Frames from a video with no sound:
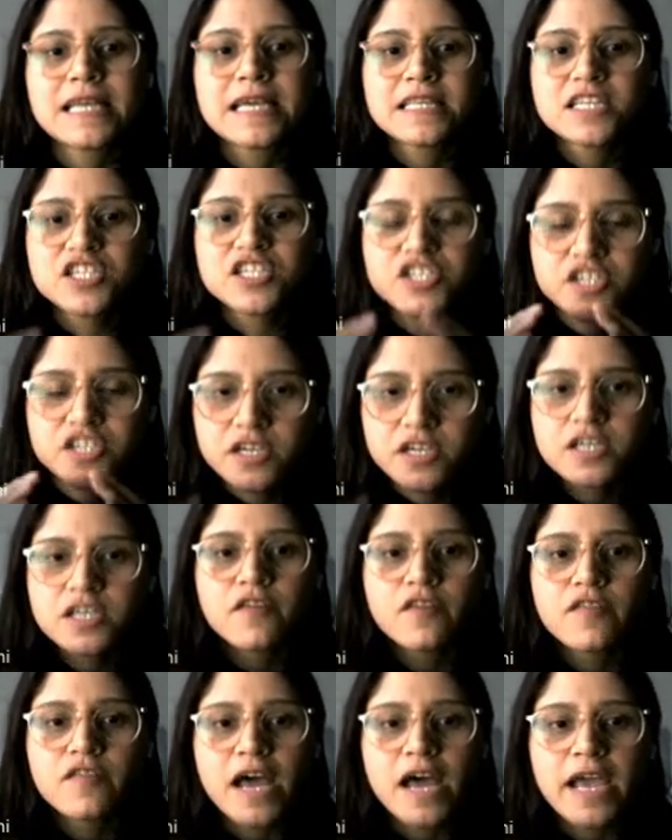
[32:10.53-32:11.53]
like the
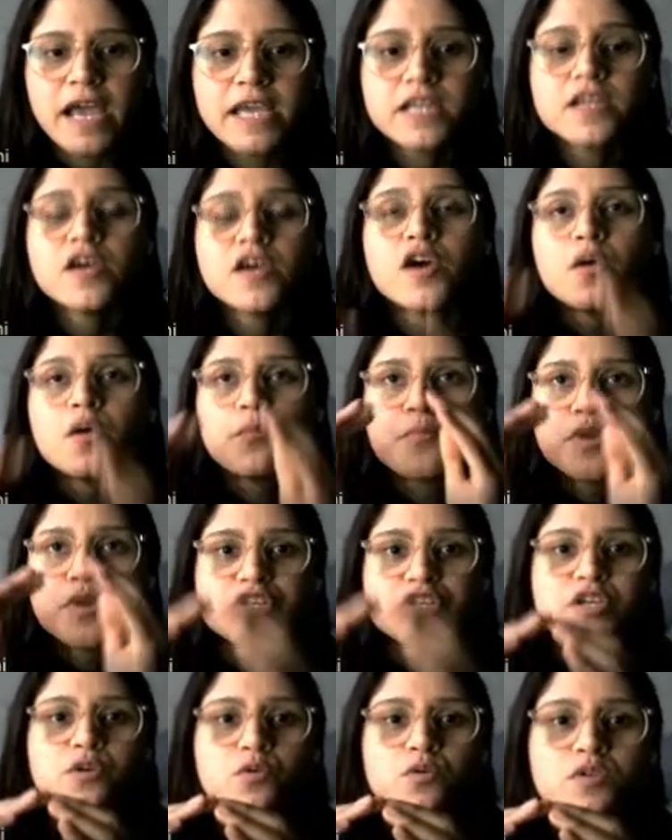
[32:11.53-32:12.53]
Cherenkov light
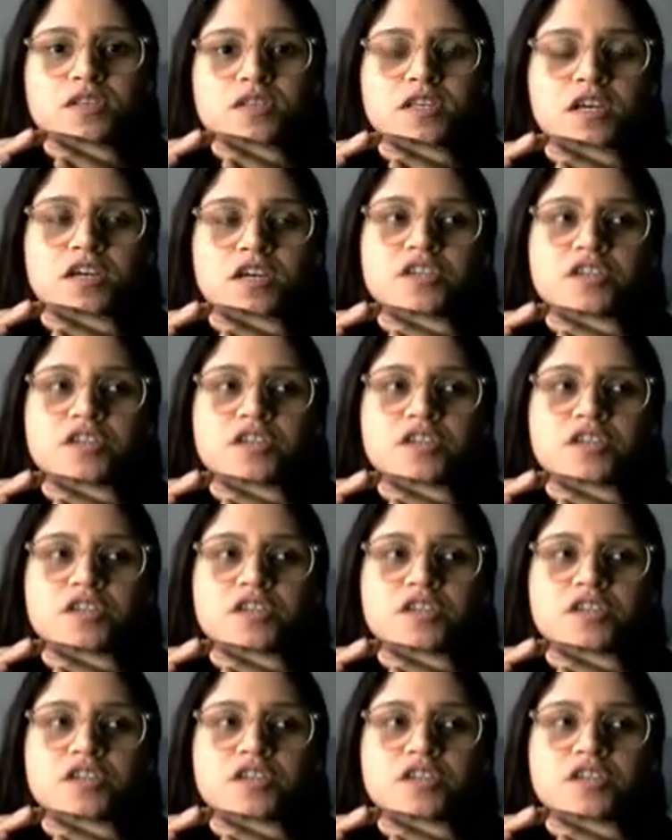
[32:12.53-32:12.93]
produced